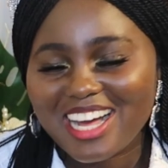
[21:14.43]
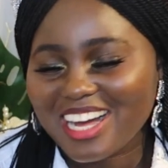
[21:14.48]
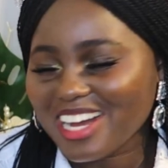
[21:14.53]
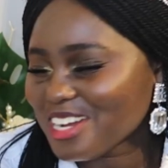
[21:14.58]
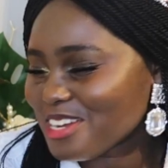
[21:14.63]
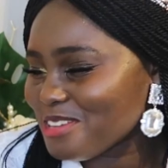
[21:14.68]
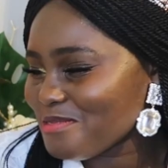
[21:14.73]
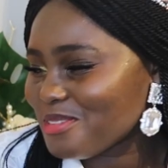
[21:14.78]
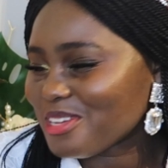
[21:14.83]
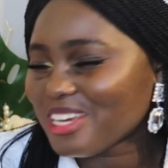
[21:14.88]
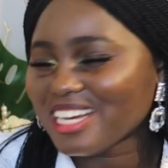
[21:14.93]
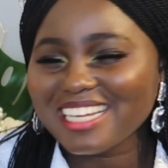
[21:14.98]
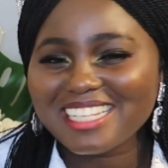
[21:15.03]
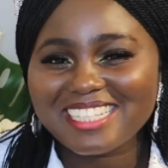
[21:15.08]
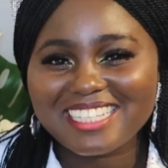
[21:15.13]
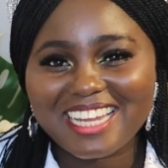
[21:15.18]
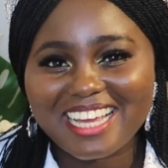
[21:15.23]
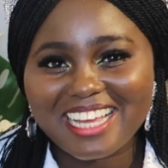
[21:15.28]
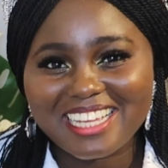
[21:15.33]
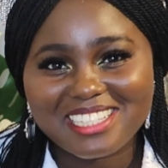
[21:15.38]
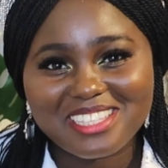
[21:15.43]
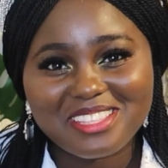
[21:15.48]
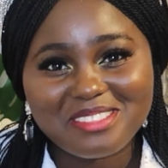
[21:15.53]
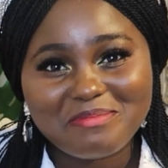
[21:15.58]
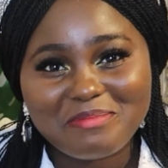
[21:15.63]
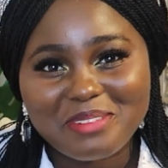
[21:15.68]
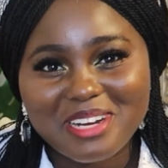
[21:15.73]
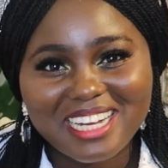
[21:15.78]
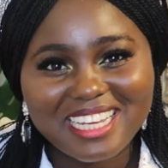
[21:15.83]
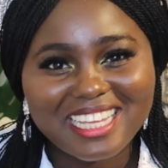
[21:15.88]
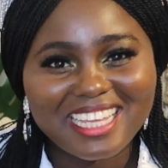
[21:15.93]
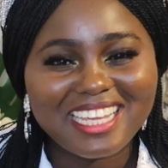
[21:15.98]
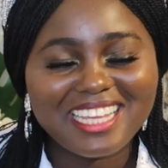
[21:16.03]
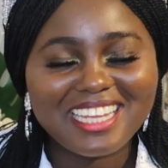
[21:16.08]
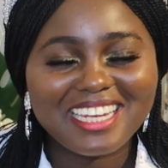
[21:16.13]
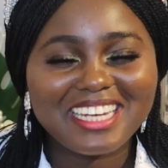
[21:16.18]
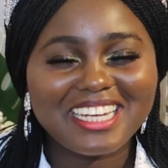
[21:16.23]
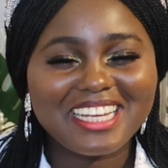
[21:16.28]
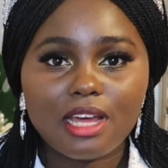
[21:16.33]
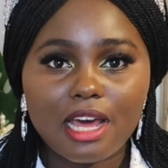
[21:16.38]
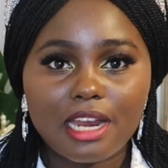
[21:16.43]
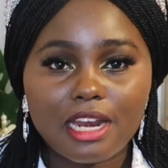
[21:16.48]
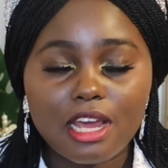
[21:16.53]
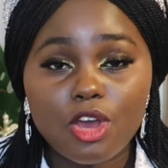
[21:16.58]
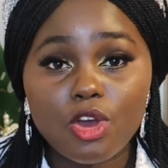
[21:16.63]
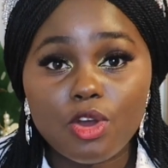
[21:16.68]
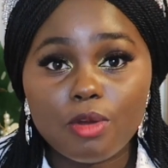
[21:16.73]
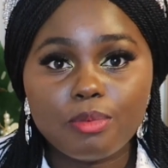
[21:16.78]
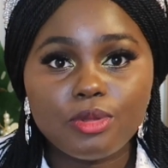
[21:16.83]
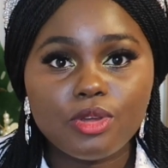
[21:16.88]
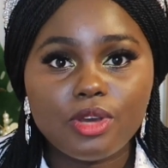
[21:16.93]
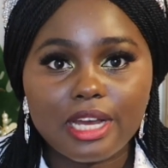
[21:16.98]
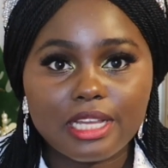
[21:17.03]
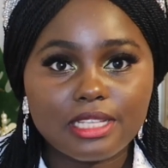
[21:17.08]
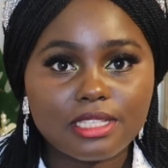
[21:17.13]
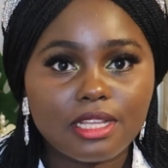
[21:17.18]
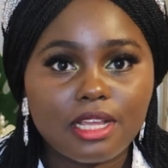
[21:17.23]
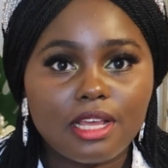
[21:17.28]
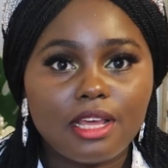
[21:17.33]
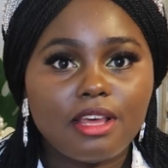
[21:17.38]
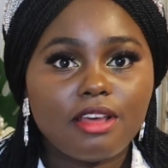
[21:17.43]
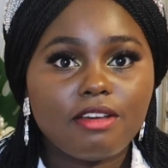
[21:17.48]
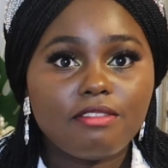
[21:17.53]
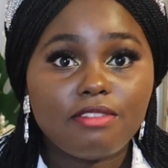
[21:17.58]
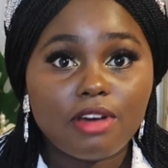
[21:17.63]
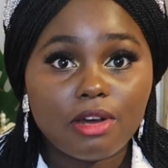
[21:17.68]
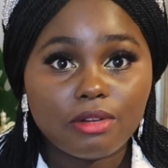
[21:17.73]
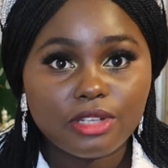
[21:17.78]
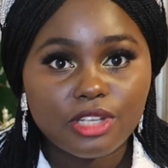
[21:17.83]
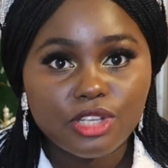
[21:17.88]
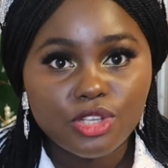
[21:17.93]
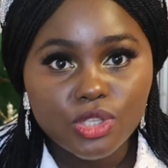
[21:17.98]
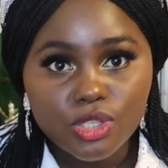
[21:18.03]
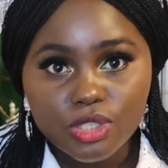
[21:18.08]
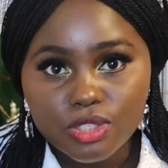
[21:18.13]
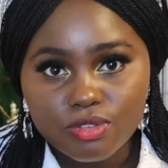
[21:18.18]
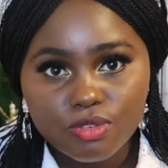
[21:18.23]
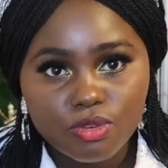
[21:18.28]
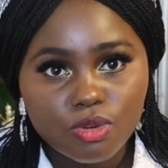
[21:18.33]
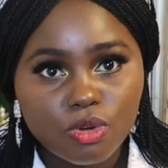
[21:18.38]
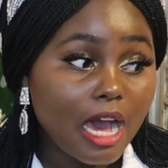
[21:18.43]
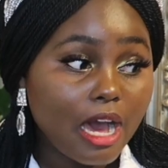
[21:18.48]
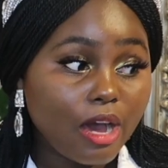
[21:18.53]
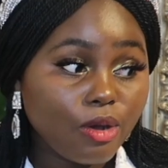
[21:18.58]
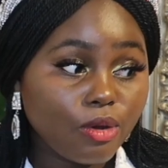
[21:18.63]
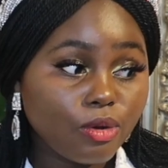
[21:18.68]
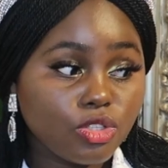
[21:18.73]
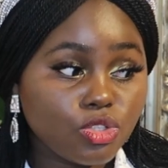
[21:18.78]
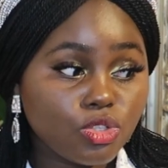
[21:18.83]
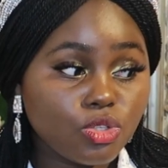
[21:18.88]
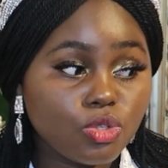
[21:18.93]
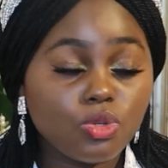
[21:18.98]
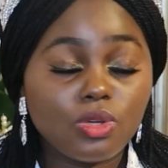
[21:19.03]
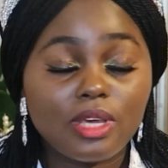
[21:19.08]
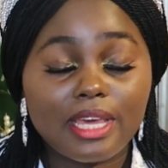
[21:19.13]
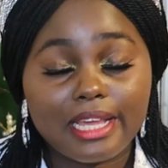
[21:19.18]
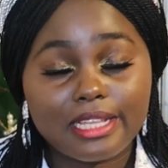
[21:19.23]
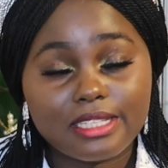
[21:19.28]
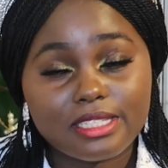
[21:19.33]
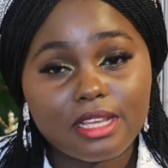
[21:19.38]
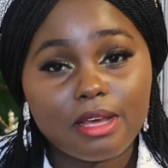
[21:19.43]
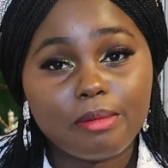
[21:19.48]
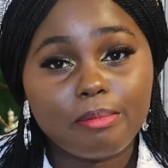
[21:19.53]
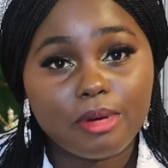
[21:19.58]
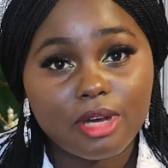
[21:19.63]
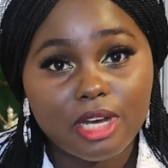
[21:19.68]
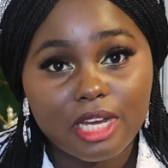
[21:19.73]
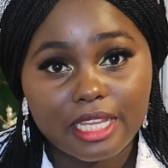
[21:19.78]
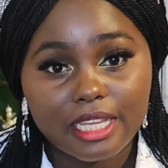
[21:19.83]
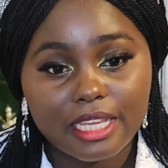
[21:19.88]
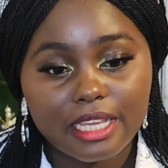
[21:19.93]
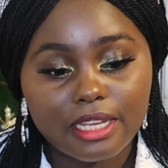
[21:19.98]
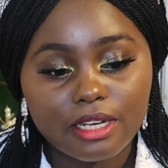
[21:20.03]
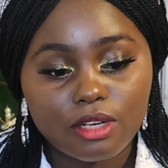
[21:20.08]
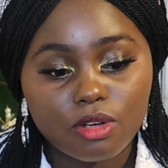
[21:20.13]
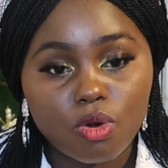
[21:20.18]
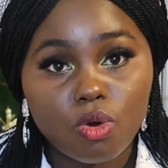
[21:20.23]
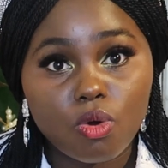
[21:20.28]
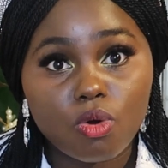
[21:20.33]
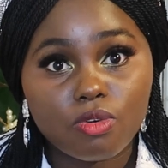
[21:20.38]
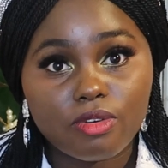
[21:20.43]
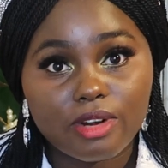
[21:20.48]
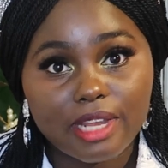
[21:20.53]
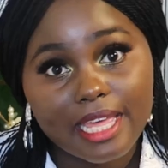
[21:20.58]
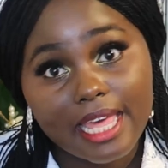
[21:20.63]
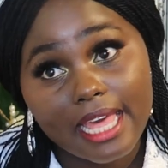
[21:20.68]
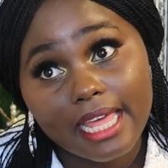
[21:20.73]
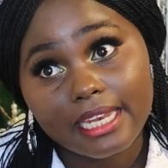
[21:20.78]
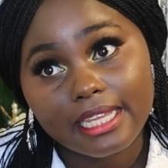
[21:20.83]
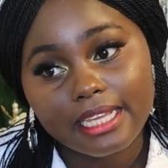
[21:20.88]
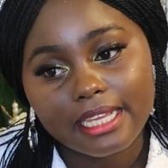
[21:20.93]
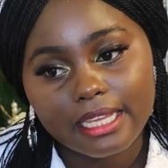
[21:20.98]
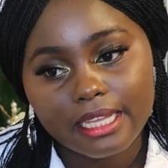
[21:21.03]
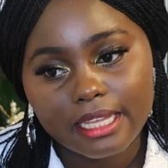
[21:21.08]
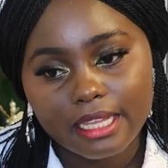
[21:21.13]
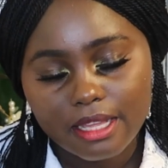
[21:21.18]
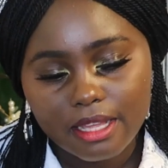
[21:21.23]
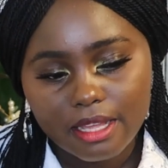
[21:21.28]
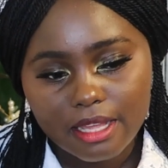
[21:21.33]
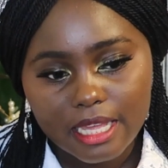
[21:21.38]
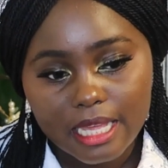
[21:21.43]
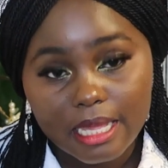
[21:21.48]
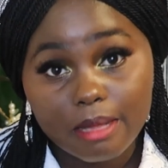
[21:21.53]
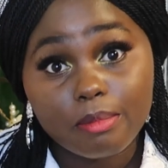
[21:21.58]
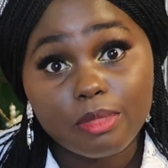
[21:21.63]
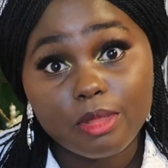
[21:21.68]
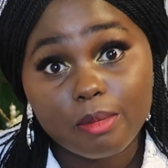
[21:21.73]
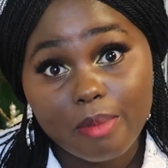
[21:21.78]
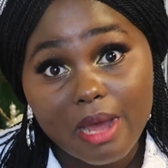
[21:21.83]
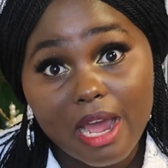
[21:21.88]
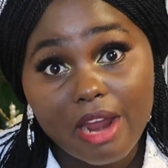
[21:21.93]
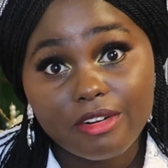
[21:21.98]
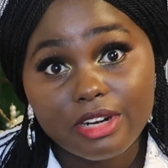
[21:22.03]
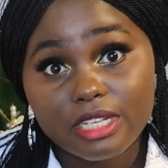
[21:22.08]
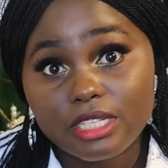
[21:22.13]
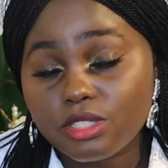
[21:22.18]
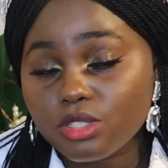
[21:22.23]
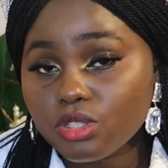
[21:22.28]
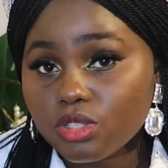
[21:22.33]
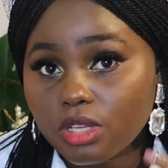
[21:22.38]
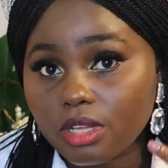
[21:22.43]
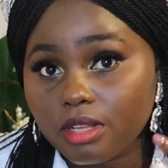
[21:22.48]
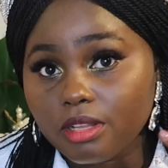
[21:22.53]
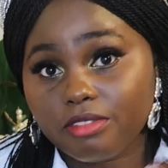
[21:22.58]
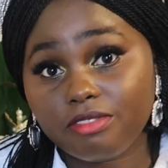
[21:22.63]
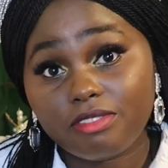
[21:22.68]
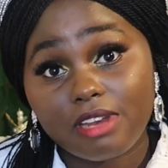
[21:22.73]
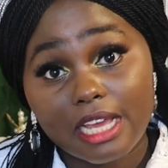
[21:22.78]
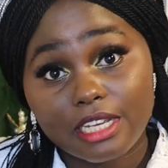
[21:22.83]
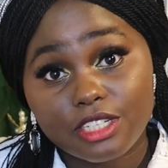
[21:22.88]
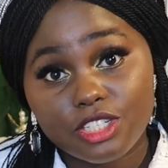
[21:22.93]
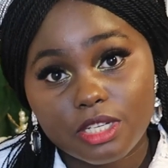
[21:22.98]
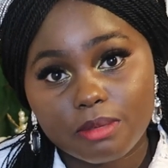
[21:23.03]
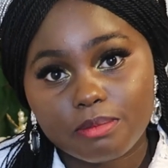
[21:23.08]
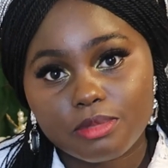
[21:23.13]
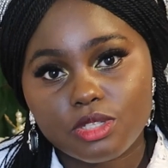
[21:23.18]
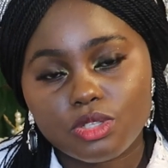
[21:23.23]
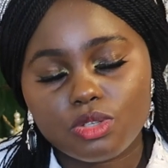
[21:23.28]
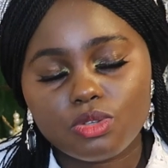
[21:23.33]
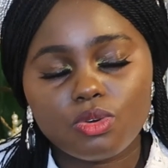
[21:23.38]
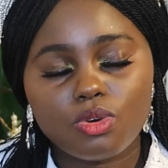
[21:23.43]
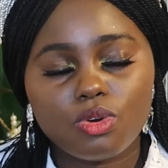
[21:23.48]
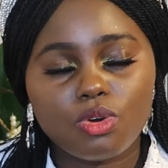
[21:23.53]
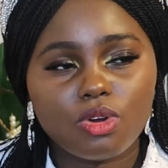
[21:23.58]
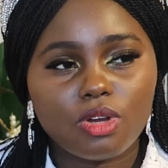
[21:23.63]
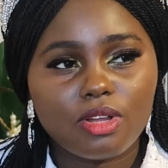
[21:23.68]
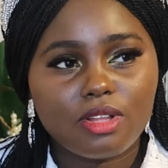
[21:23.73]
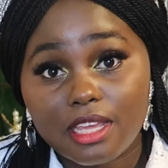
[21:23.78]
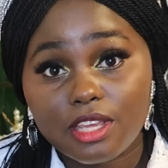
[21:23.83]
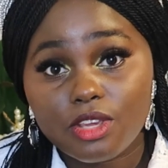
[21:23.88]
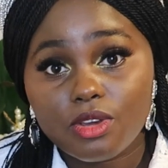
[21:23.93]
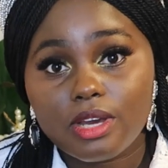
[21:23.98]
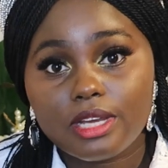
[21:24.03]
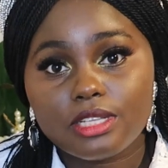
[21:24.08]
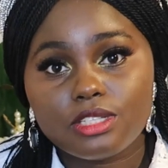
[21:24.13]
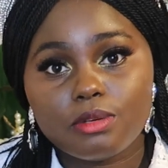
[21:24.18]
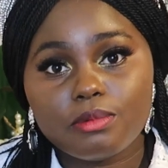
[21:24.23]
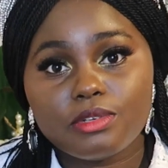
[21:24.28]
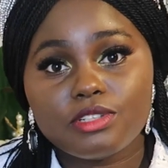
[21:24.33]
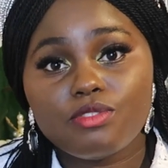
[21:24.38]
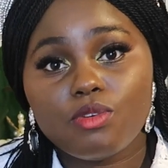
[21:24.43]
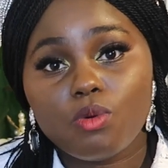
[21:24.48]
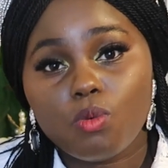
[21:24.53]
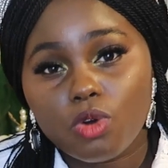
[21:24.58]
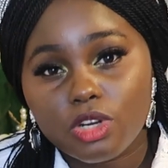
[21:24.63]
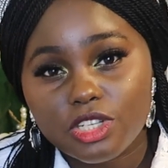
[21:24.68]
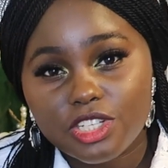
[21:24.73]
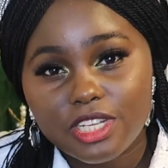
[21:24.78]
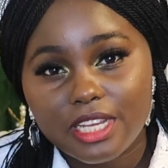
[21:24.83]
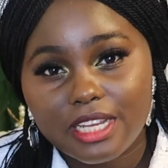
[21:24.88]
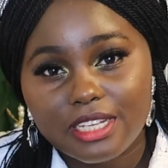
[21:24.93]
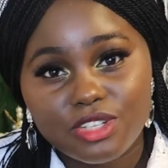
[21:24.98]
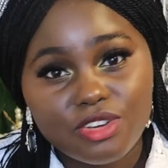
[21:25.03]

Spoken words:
I hope you guys liked the Birkin, and I hope you guys found it useful how to get a Birkin or a Kelly in the Paris flagship store. Thank you guys so much for watching.